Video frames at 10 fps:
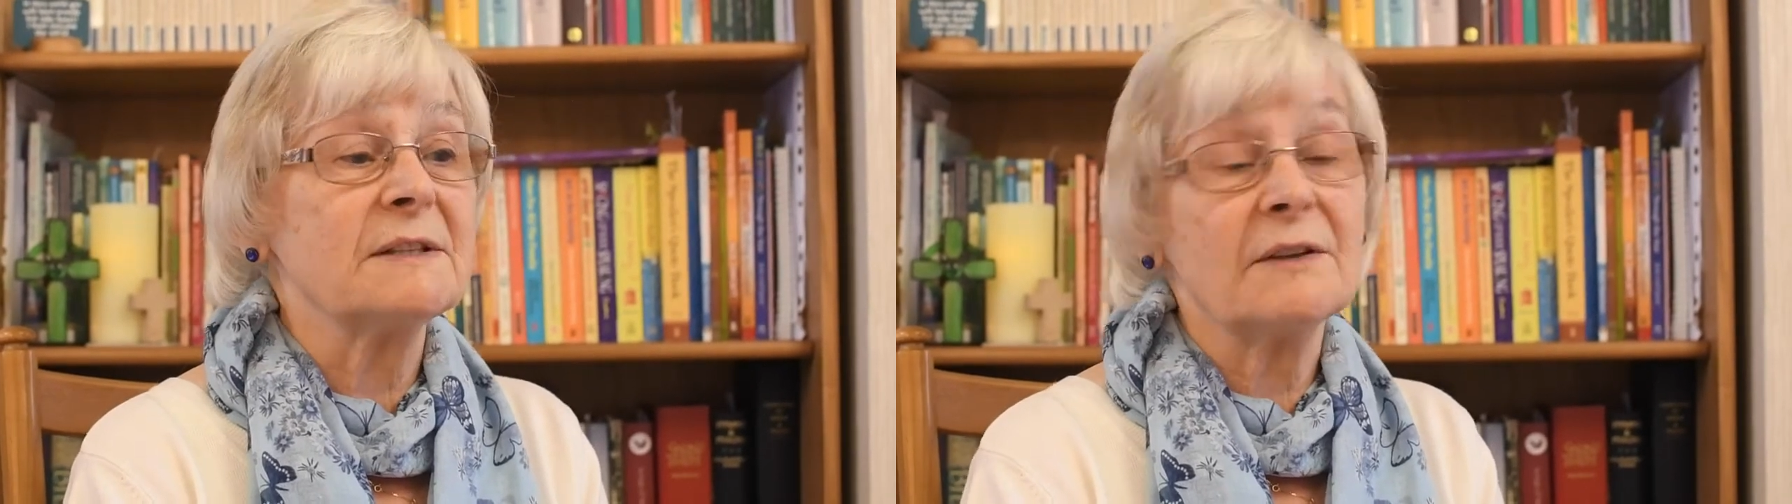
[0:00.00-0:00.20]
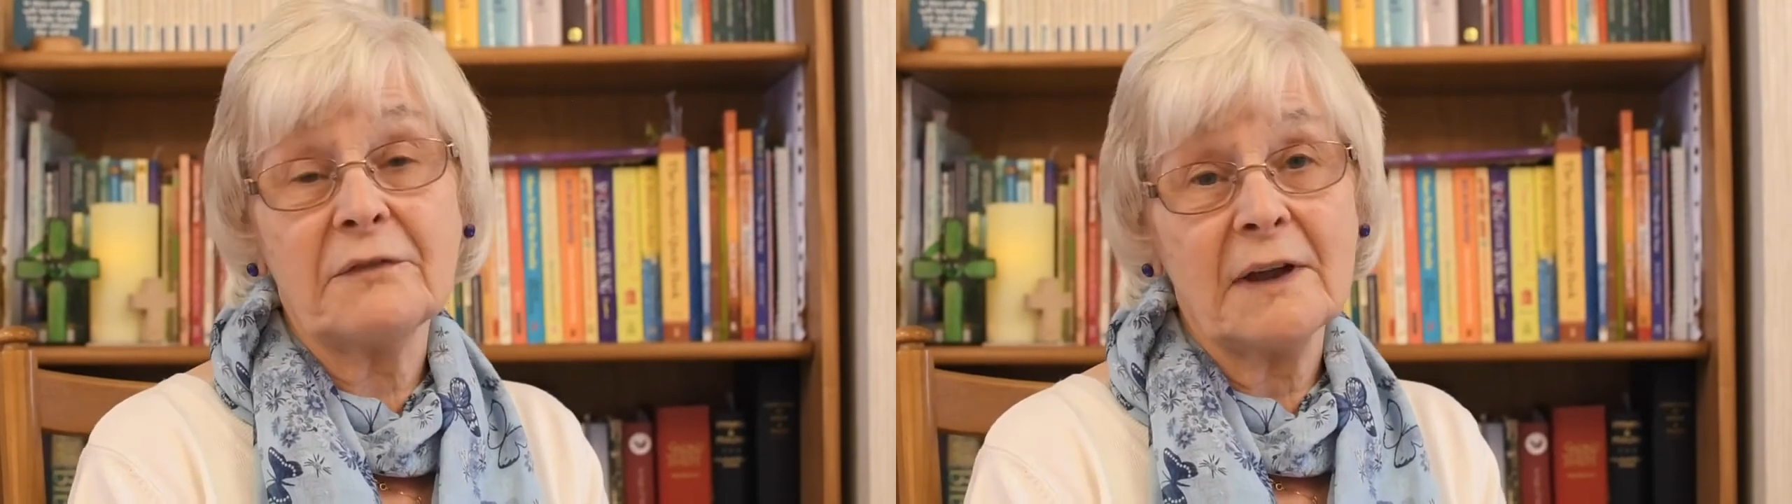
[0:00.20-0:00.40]

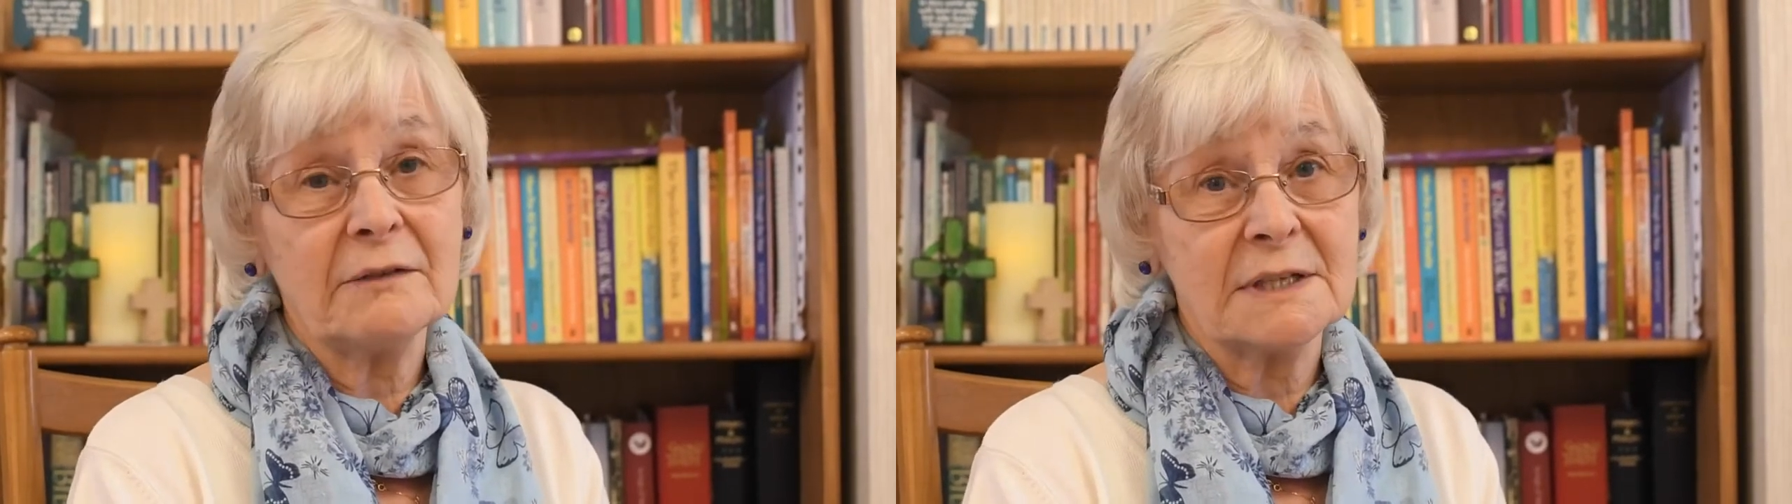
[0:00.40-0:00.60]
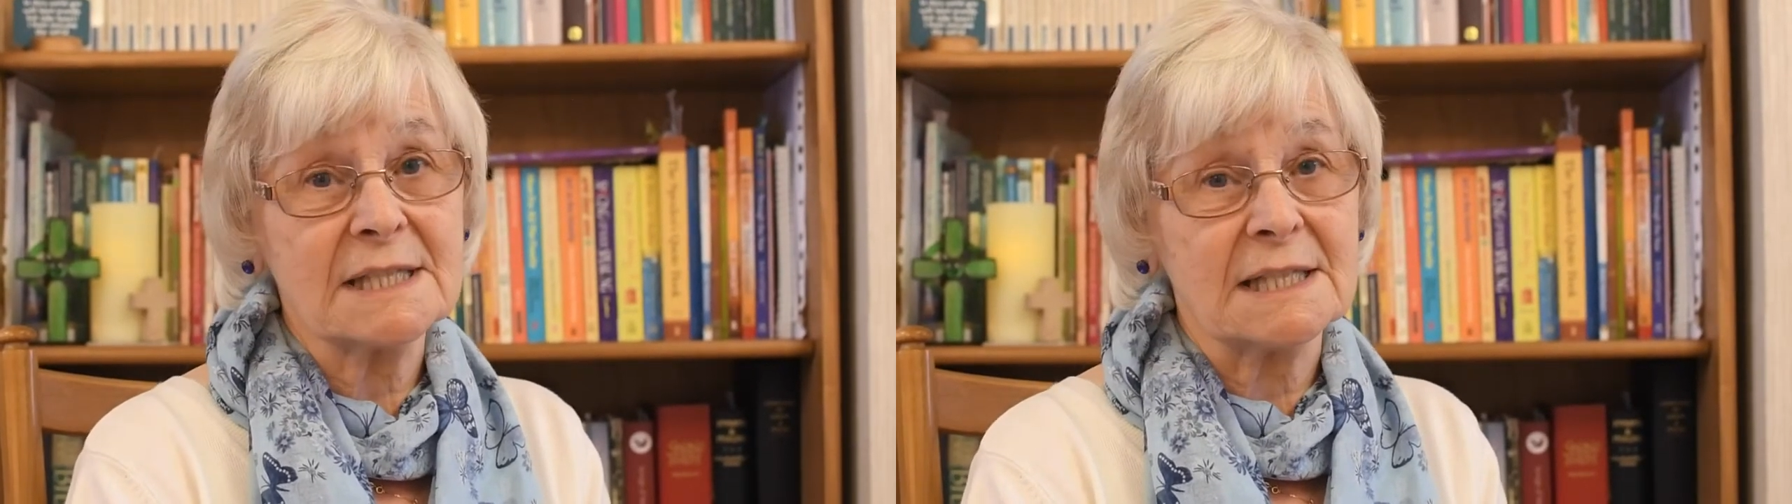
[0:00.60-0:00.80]
the
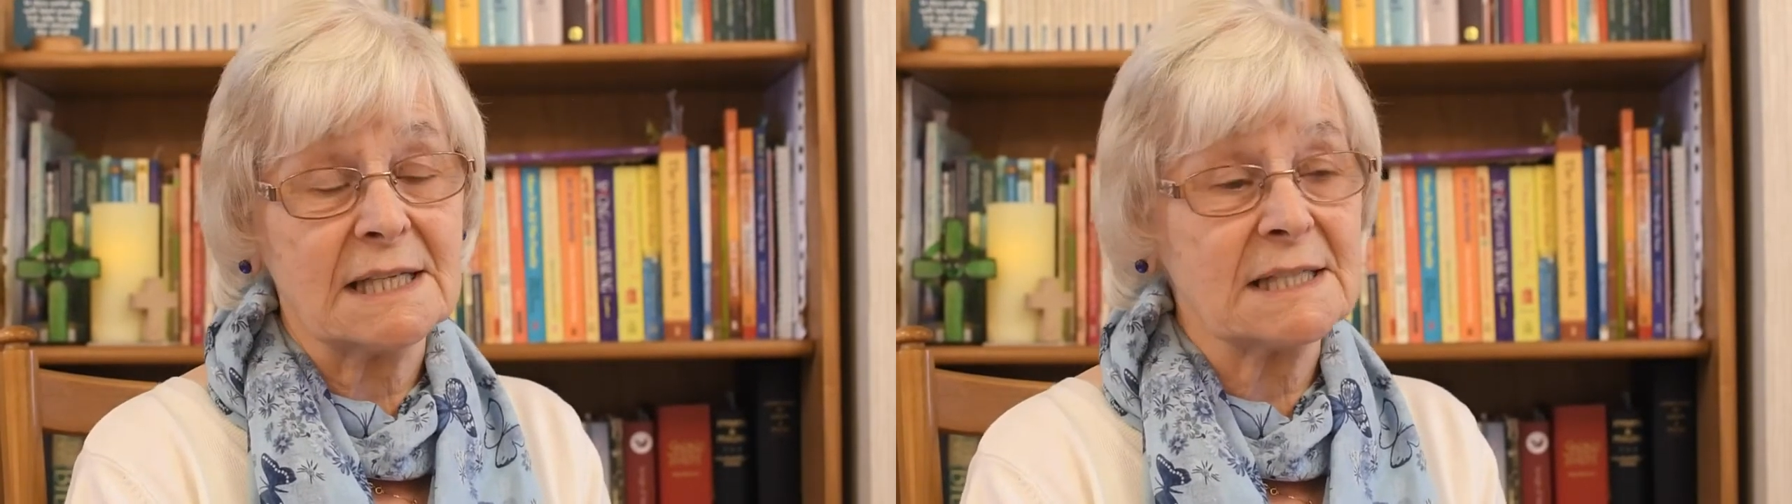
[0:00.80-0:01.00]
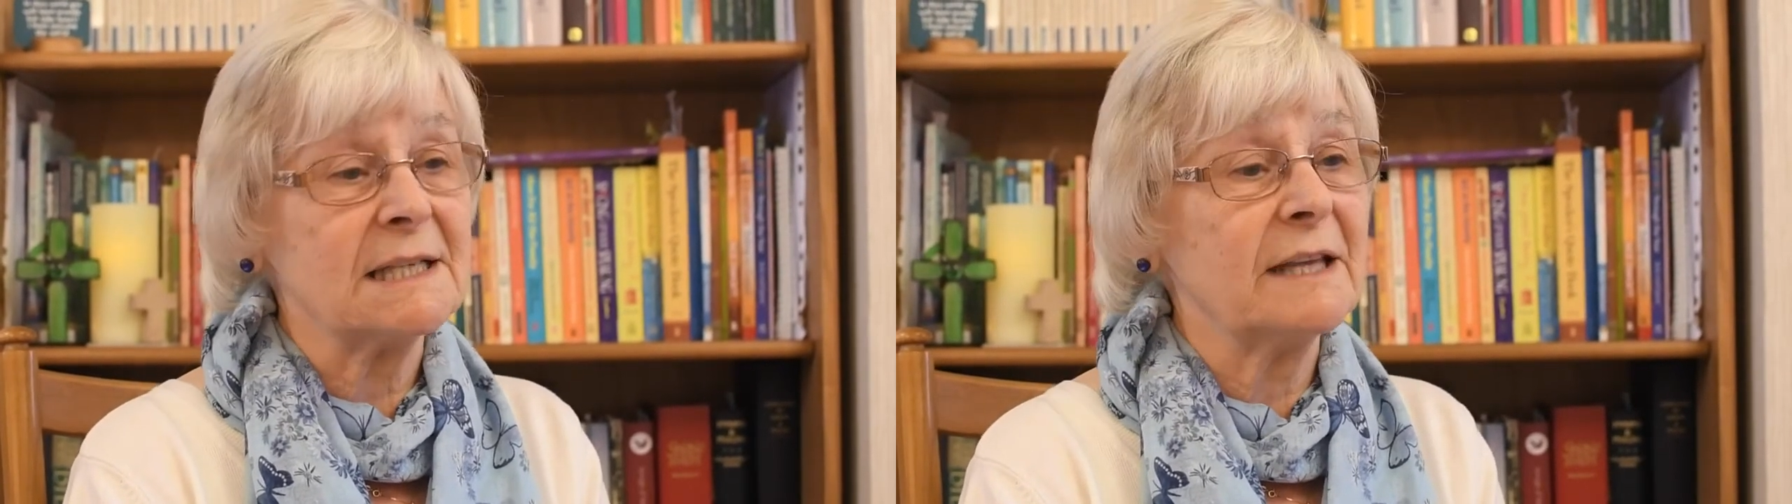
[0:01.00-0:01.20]

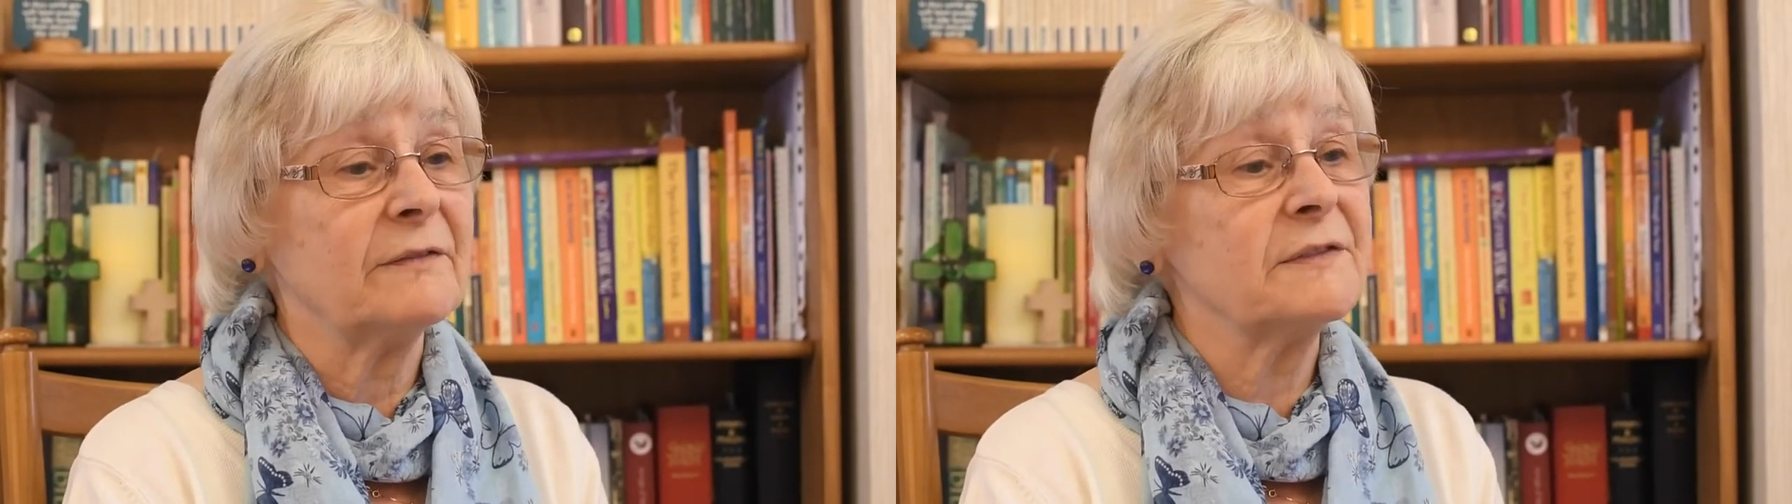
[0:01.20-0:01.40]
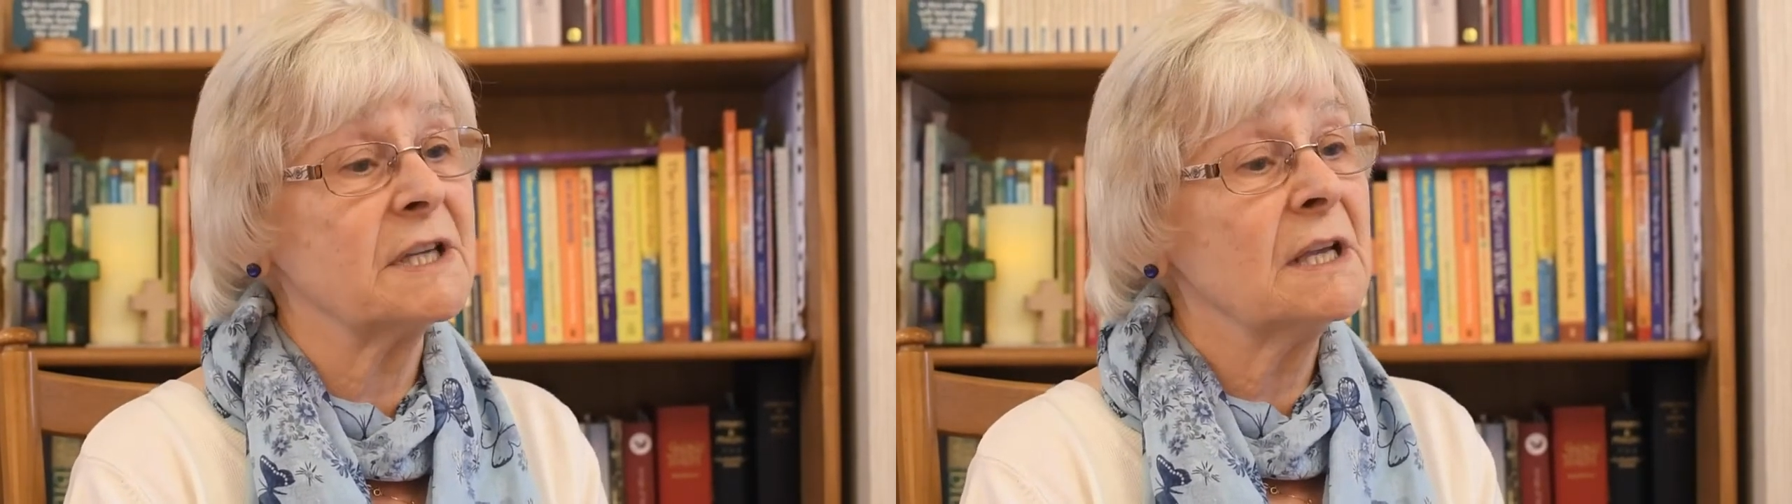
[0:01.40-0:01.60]
Pharisees
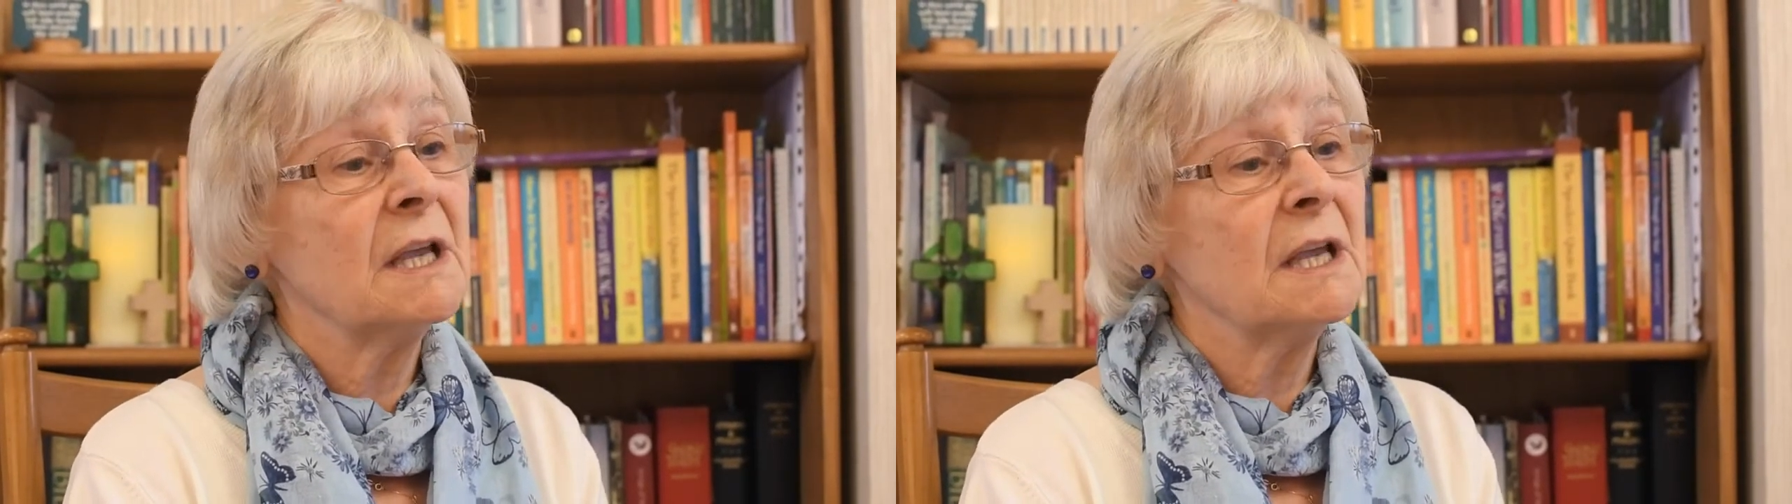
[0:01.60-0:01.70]
lived